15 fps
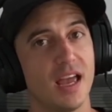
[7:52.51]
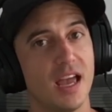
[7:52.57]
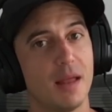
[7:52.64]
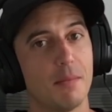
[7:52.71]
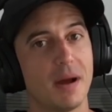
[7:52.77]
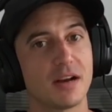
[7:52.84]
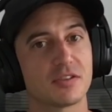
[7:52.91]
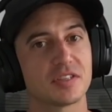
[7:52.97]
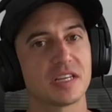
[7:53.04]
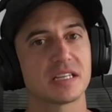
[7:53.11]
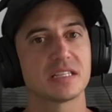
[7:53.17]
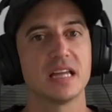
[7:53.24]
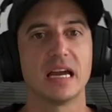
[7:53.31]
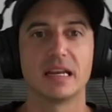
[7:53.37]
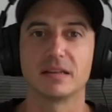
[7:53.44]
and minor
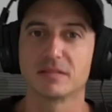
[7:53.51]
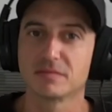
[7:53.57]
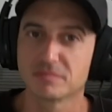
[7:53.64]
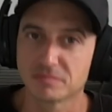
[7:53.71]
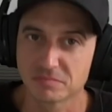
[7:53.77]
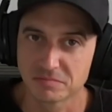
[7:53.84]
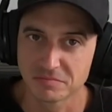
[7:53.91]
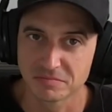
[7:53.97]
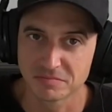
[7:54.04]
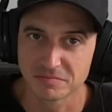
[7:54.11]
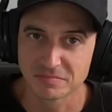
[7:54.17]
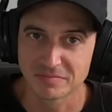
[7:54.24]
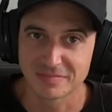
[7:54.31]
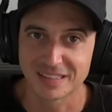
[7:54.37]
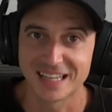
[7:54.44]
6/9.
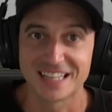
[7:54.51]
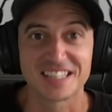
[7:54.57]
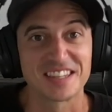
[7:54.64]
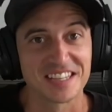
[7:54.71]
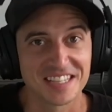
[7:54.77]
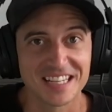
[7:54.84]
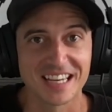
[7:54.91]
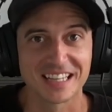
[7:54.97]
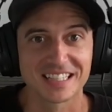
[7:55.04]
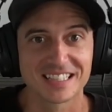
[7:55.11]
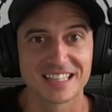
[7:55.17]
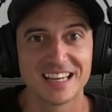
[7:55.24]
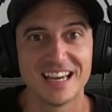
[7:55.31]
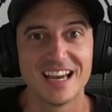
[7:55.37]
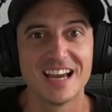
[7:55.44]
It's the 6.
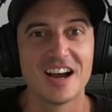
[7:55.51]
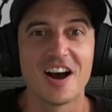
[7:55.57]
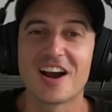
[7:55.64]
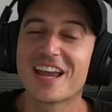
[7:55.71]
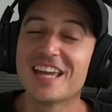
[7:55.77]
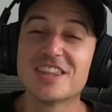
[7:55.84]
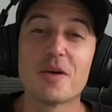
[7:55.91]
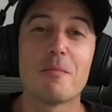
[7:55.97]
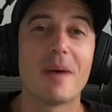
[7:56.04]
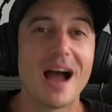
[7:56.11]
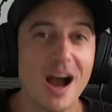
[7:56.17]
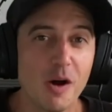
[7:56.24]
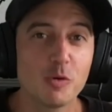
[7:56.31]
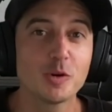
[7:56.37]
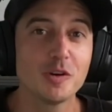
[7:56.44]
Again, the
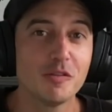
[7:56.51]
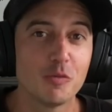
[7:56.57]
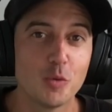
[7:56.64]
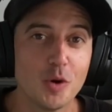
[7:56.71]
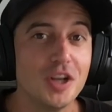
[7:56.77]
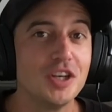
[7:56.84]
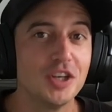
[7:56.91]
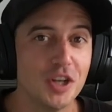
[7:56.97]
power of one